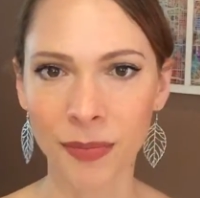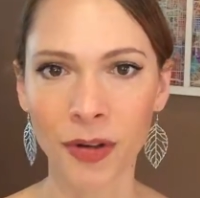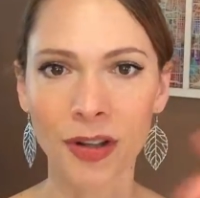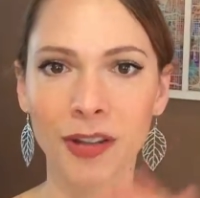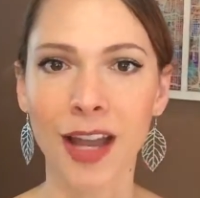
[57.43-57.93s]

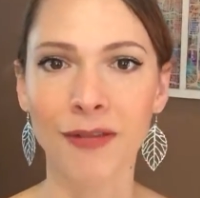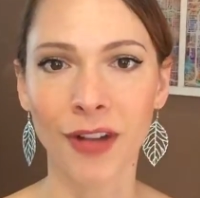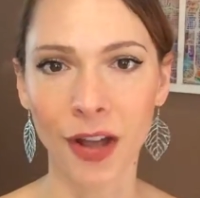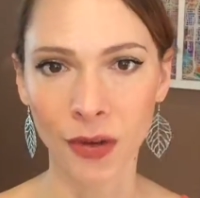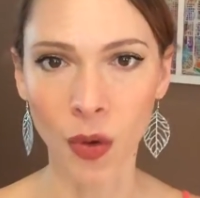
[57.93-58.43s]
put your life
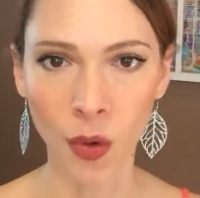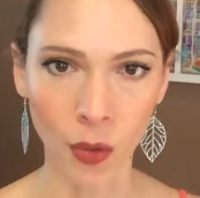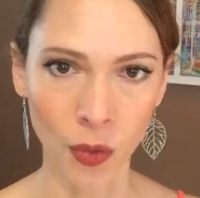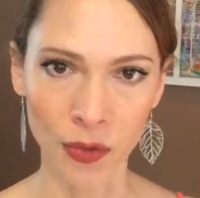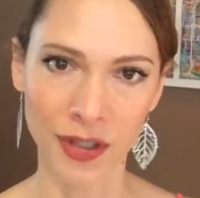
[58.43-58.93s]
on
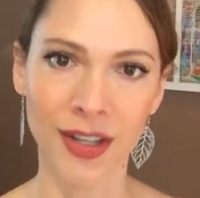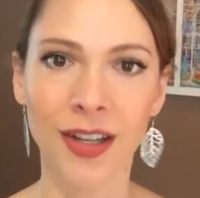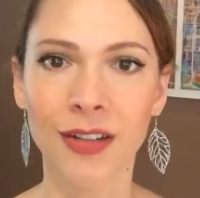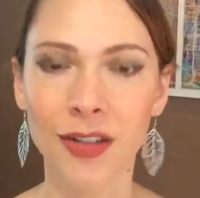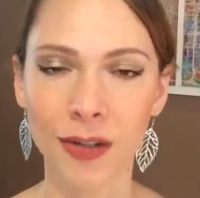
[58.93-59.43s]
hold
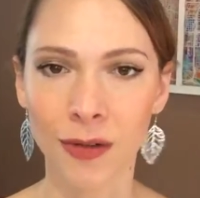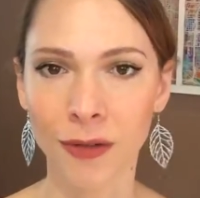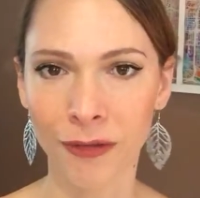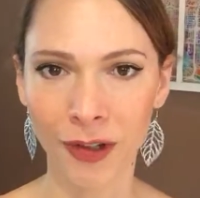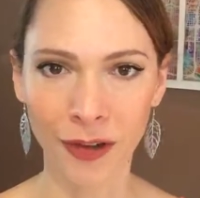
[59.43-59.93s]

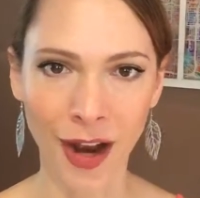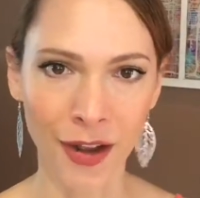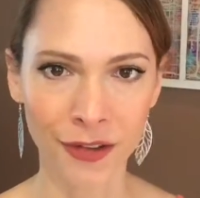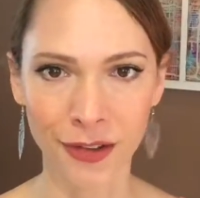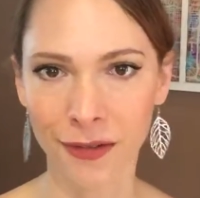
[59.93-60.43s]
to figure
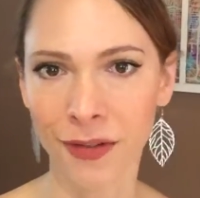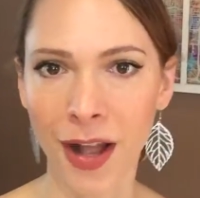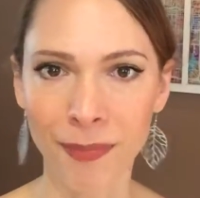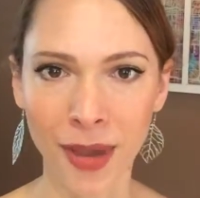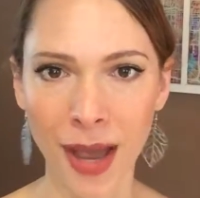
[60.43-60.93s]
out your
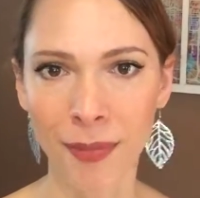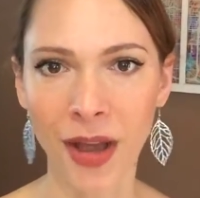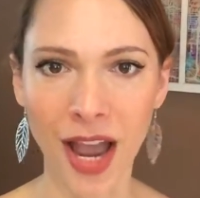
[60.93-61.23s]
FODMAP